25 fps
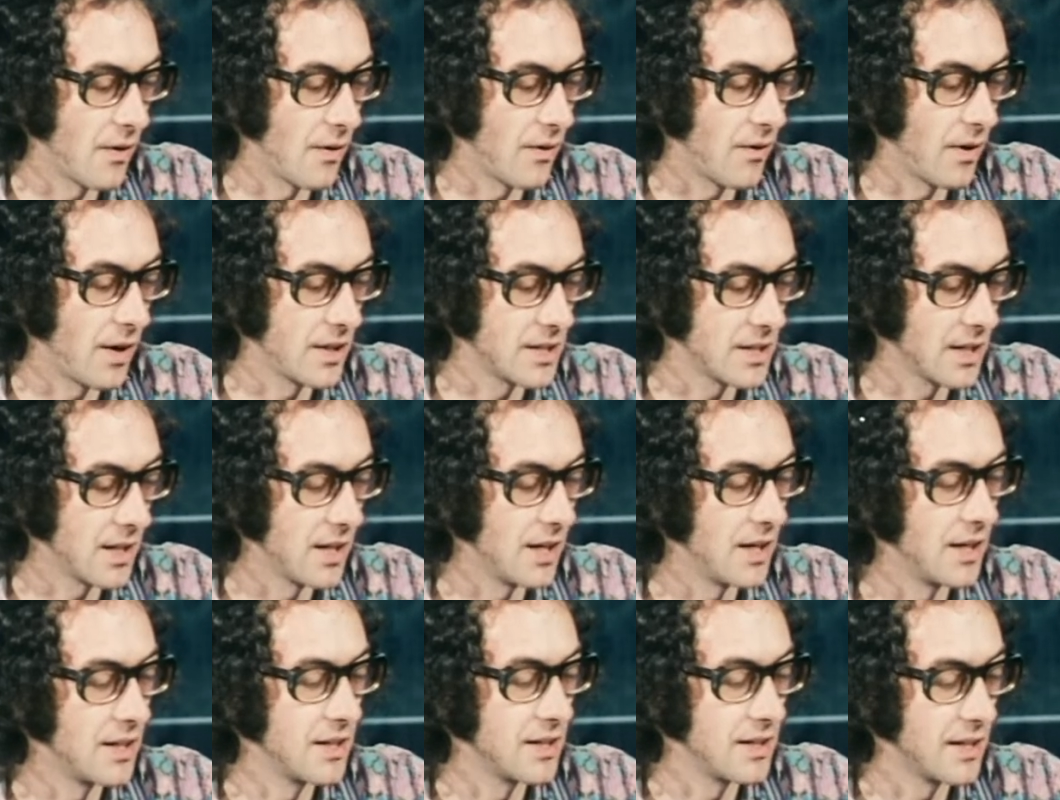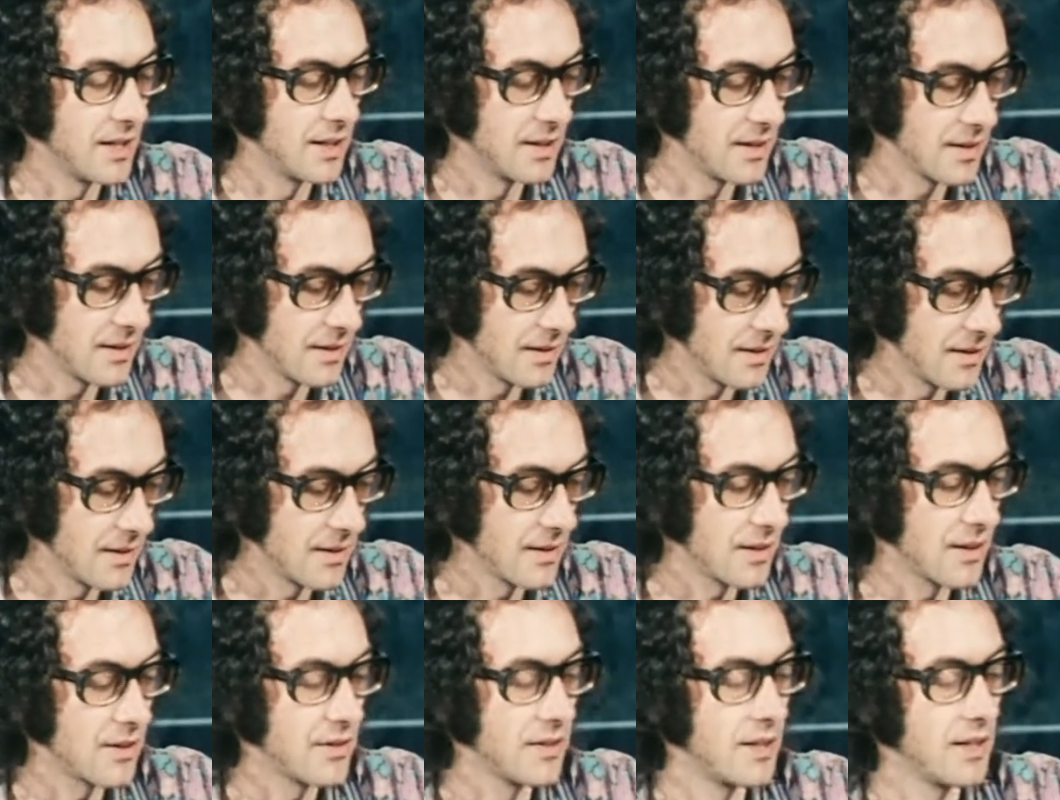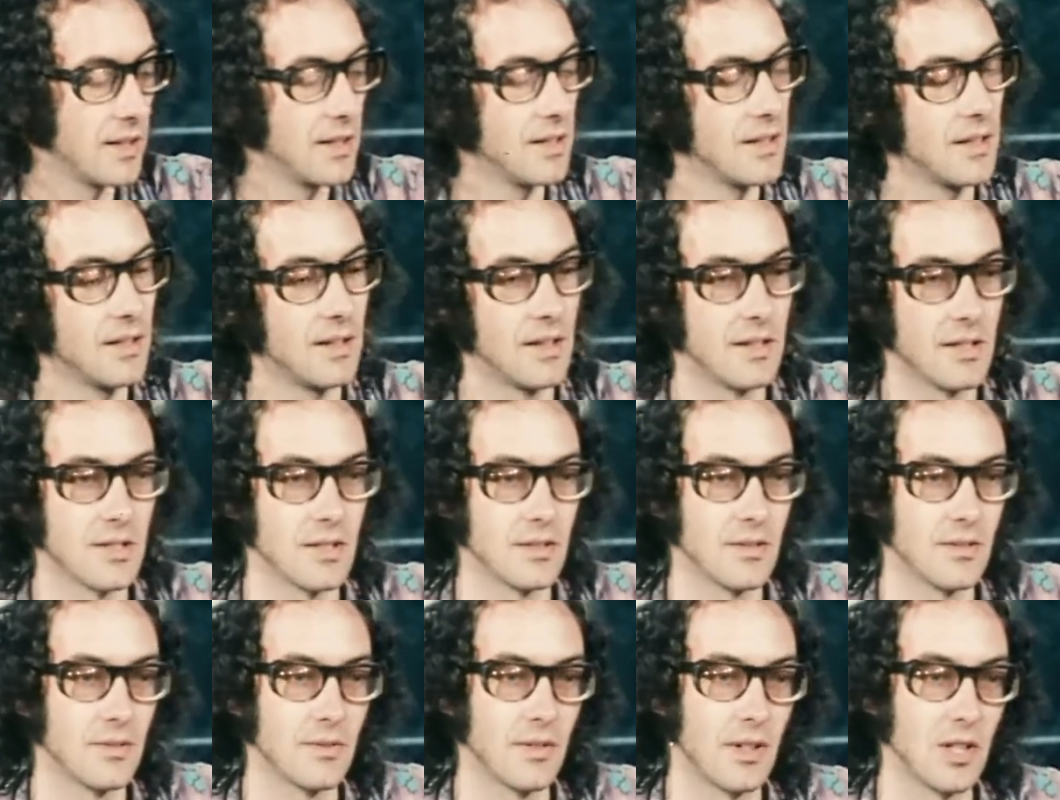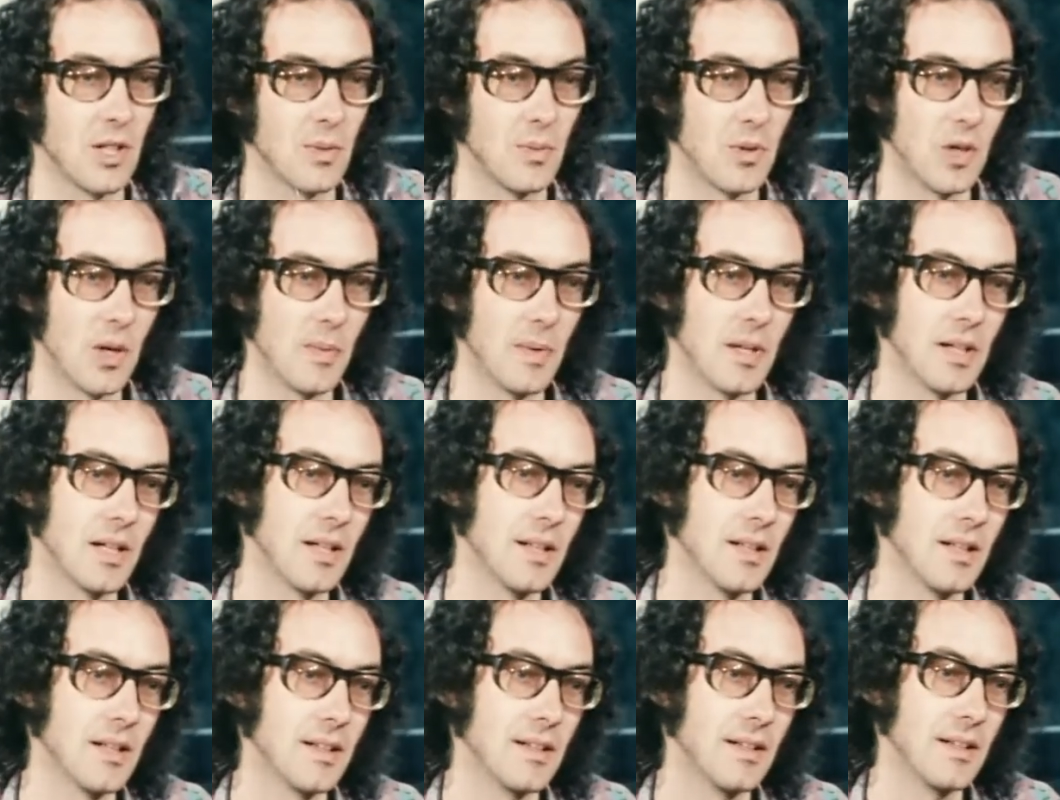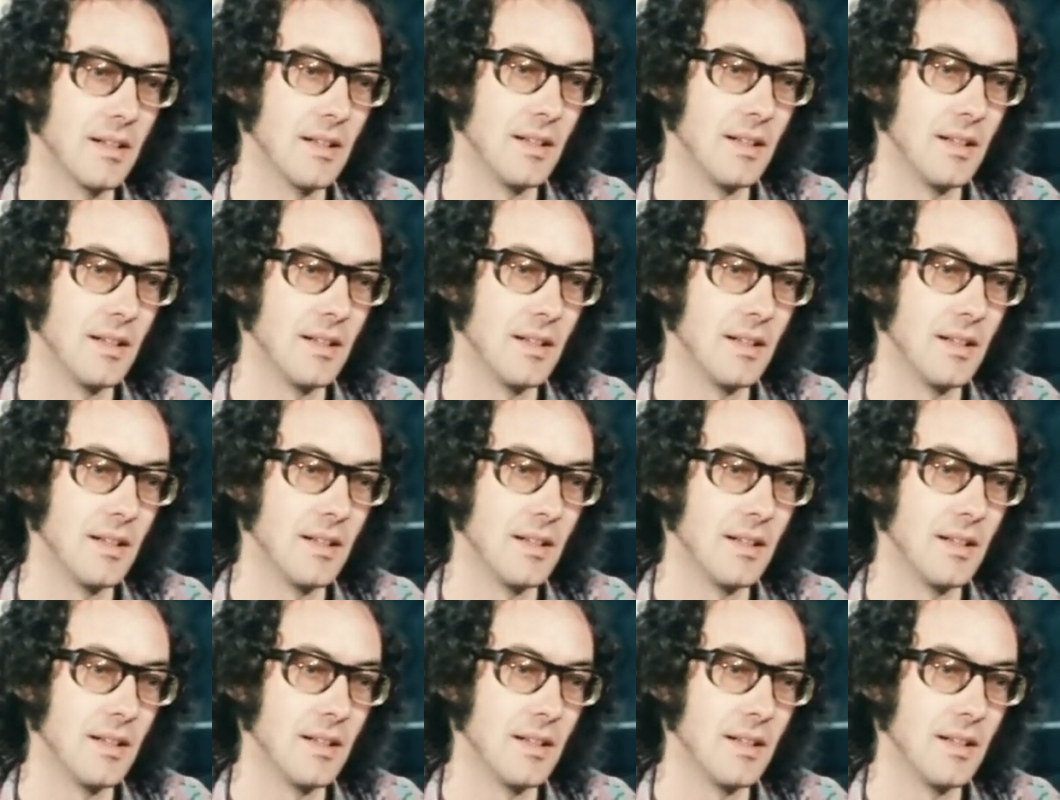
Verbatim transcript: write a line, and then create, and then sort of write the poem out like that.